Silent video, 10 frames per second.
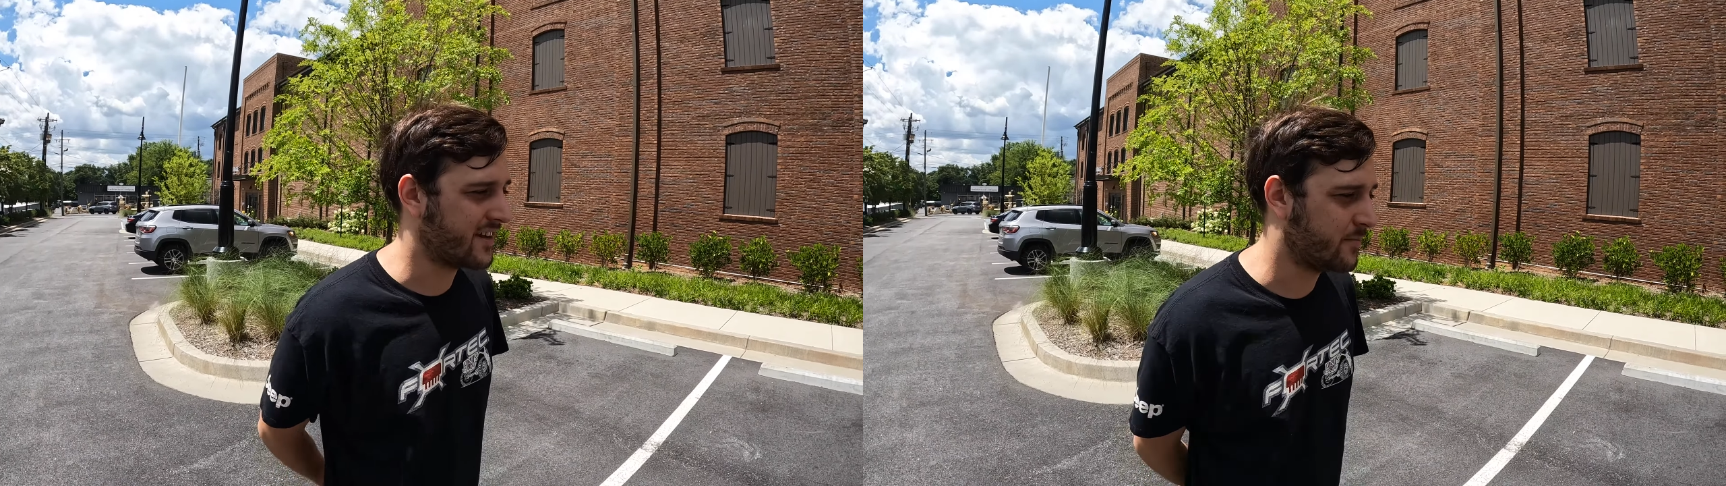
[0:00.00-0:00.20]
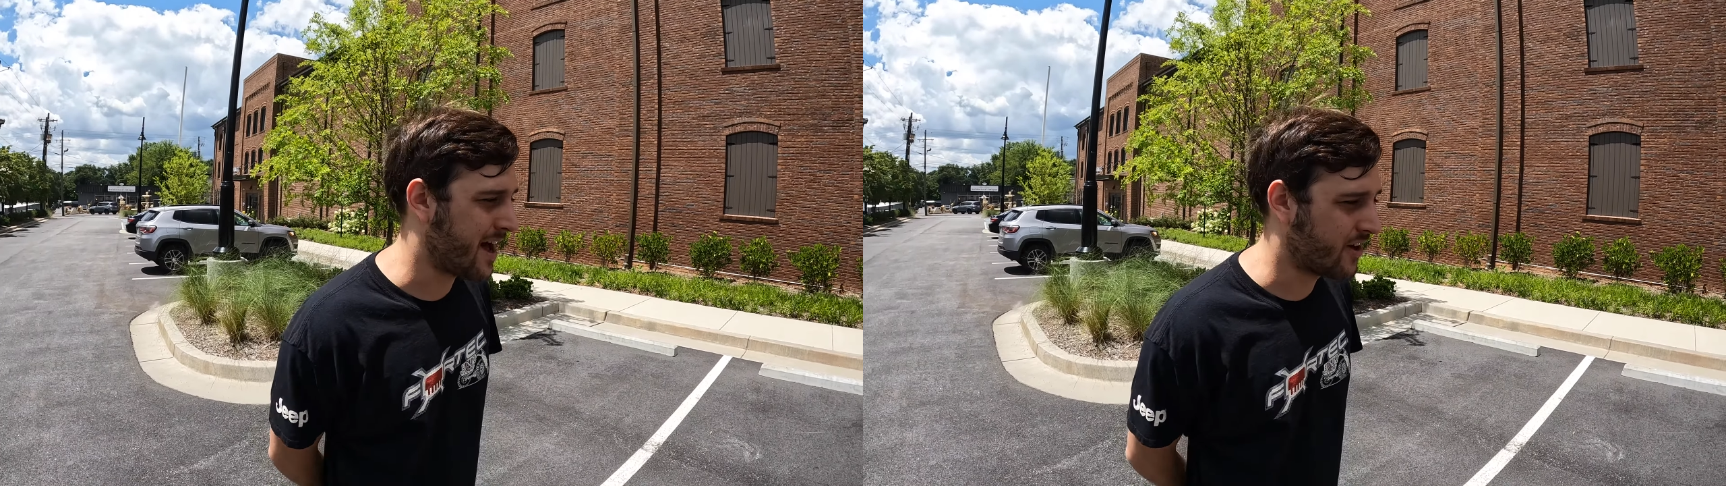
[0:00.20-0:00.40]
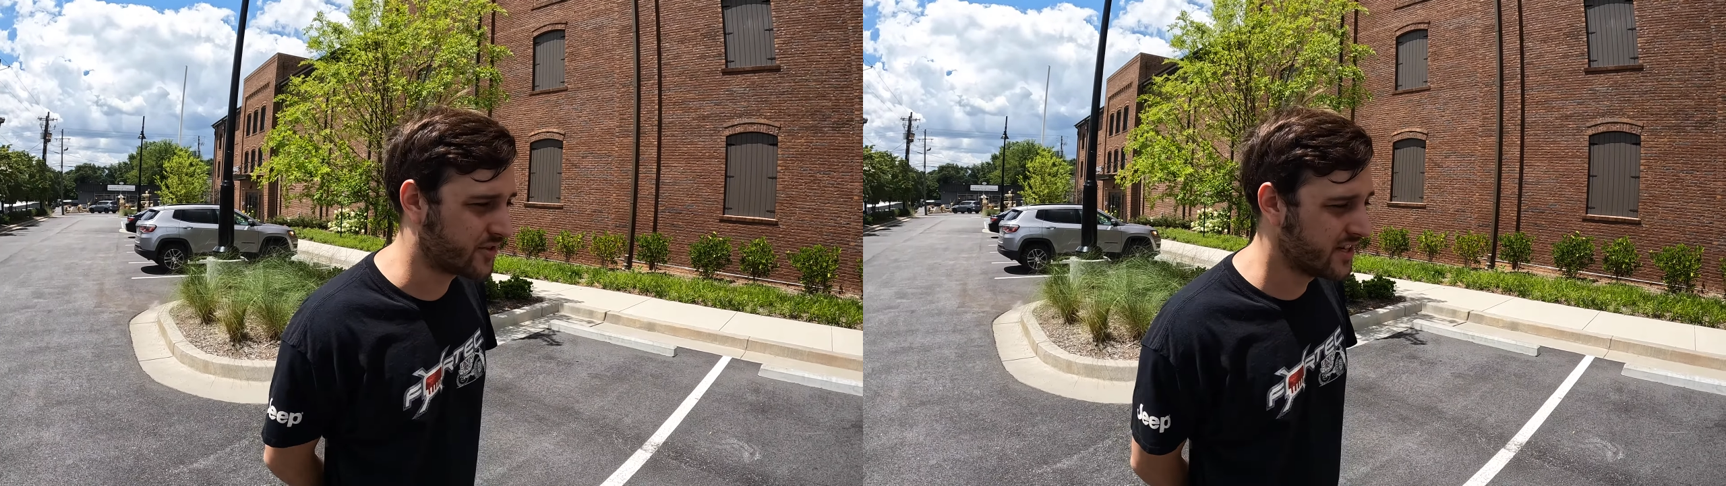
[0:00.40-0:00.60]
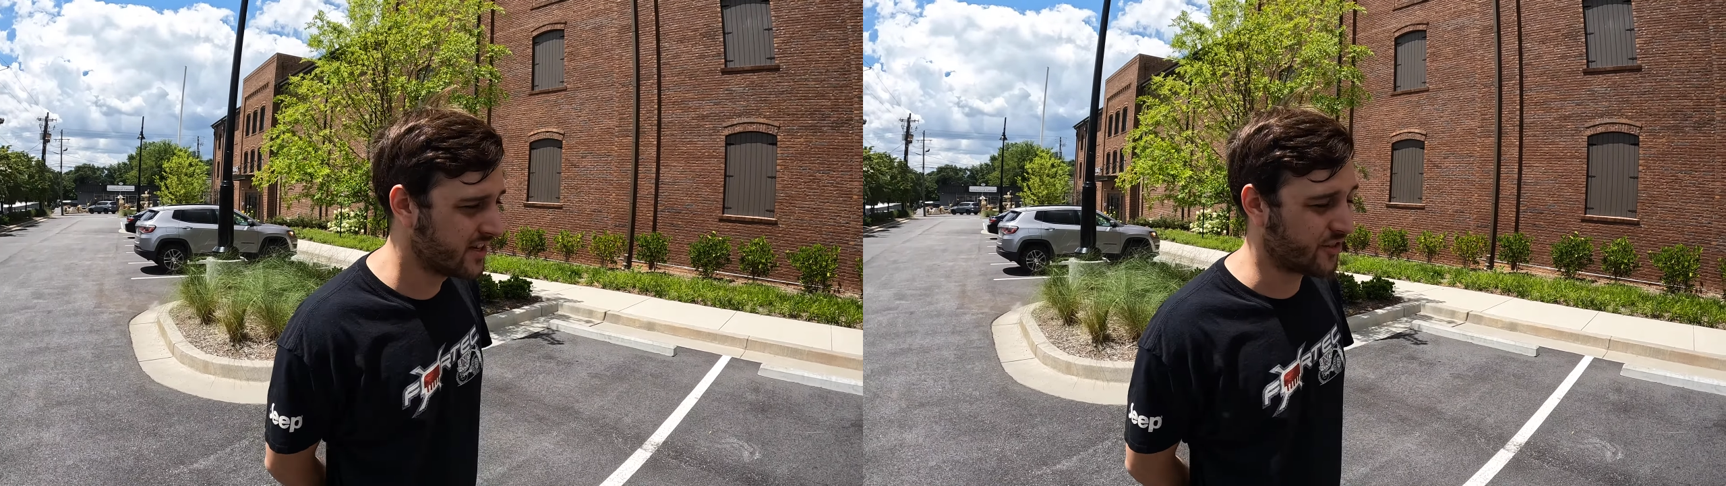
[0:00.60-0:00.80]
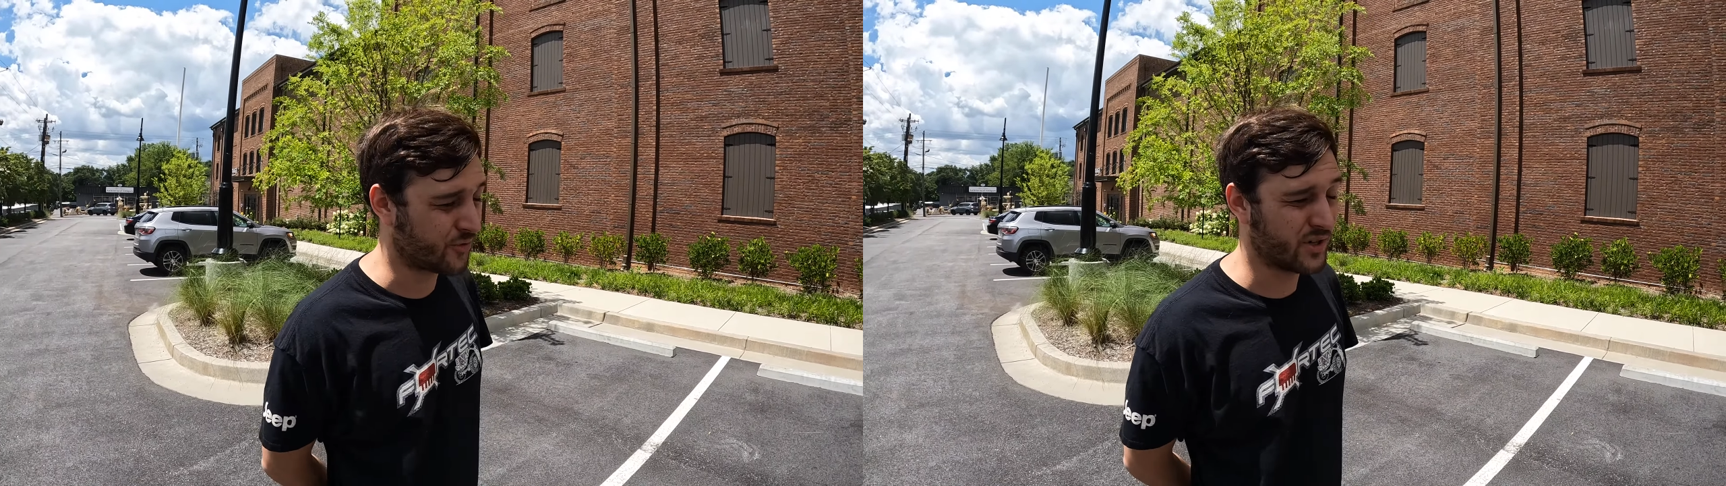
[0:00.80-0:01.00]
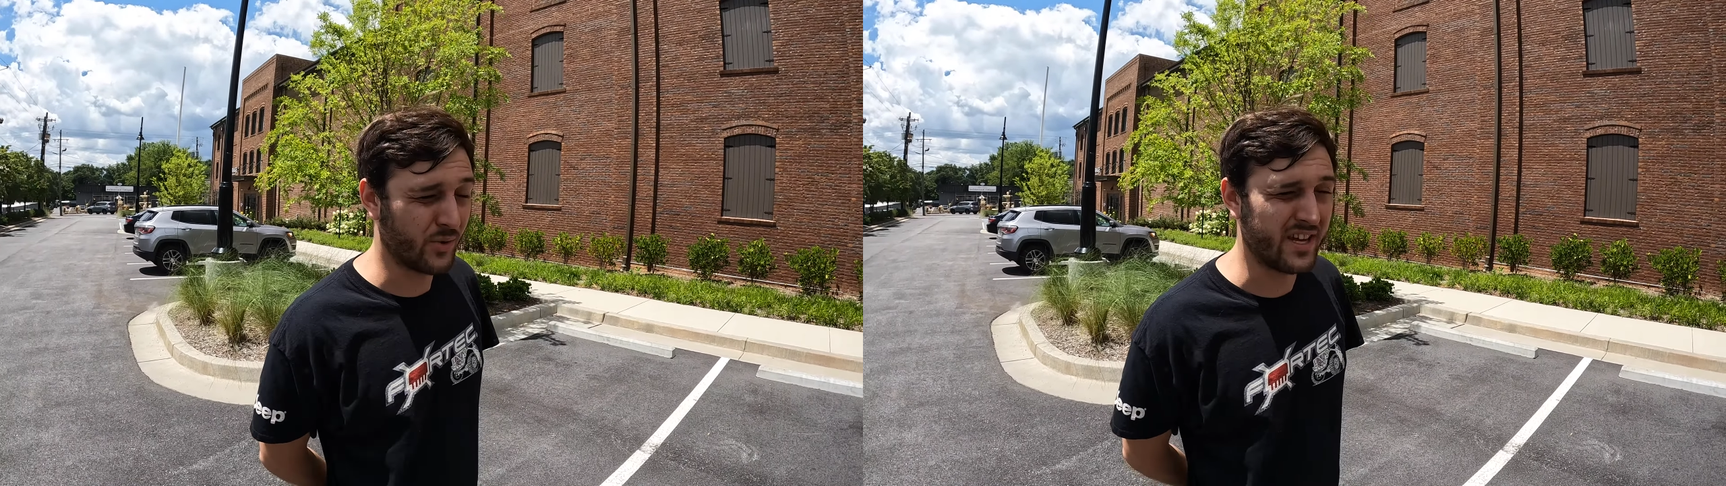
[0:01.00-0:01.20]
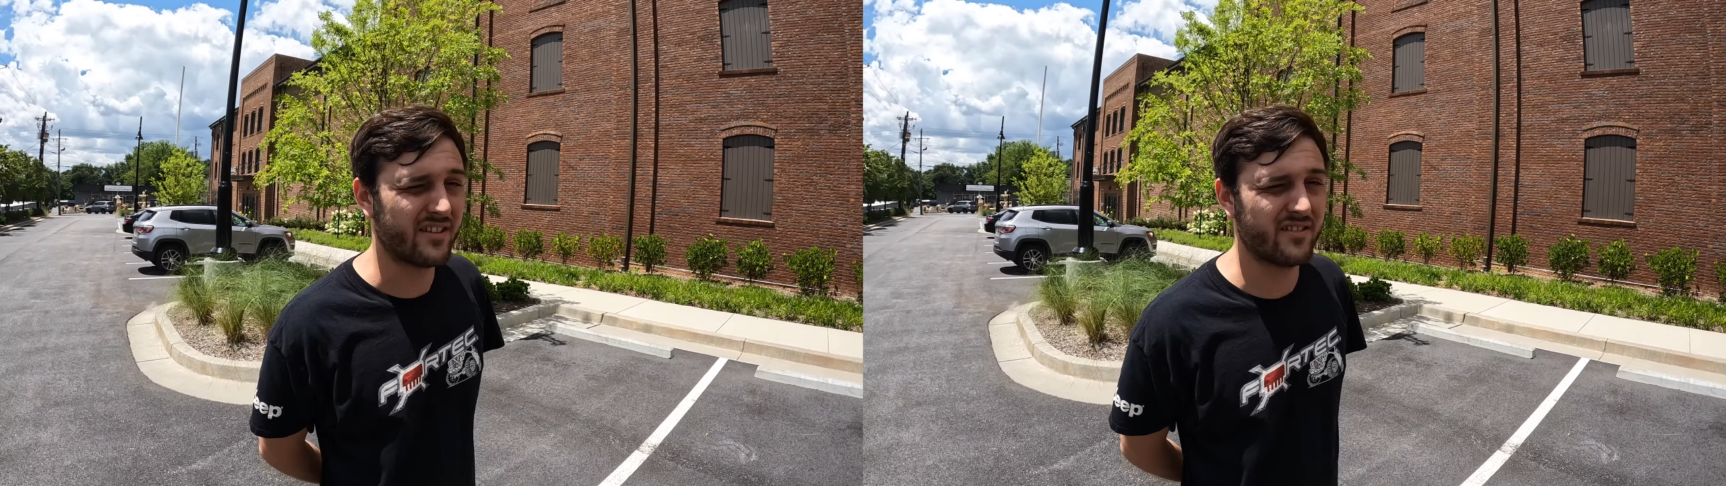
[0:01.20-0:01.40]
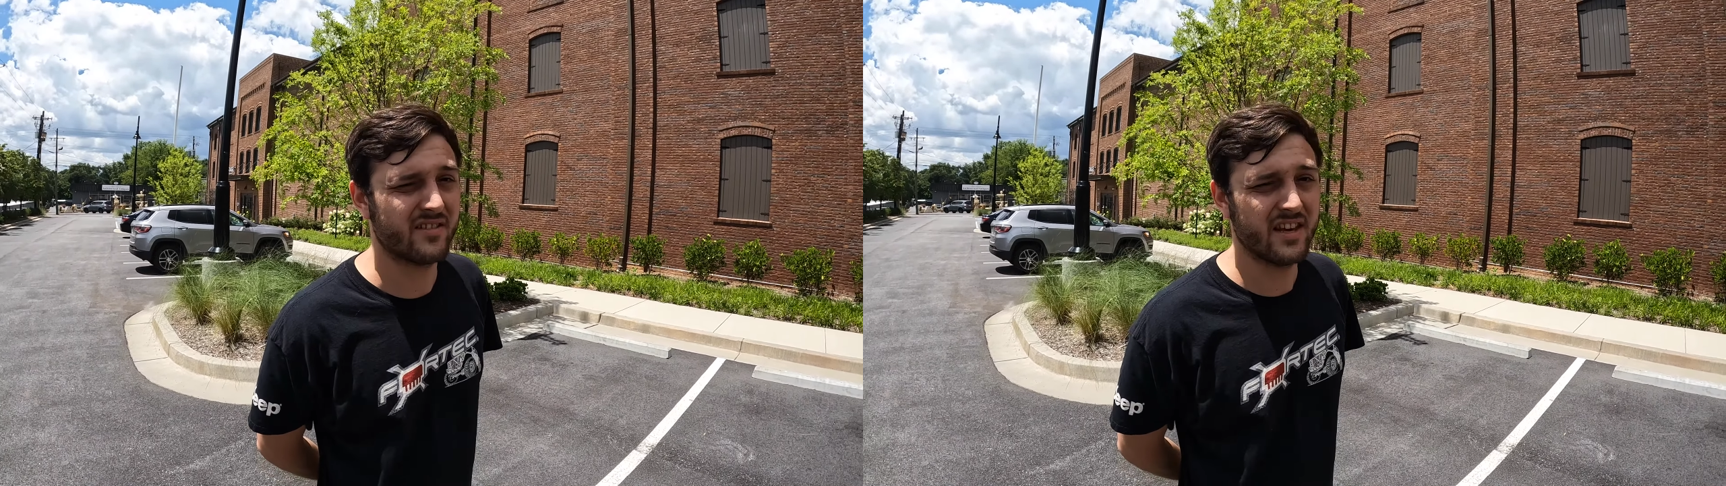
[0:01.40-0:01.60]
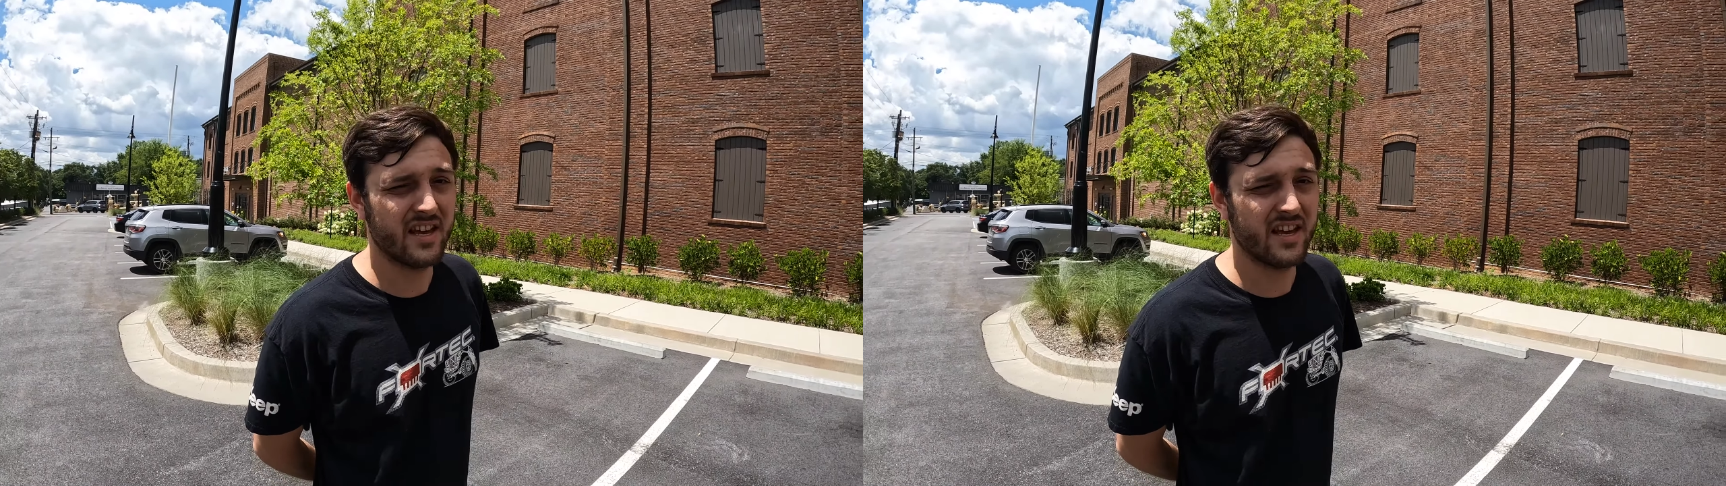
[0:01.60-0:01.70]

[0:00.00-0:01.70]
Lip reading: about 3 weeks.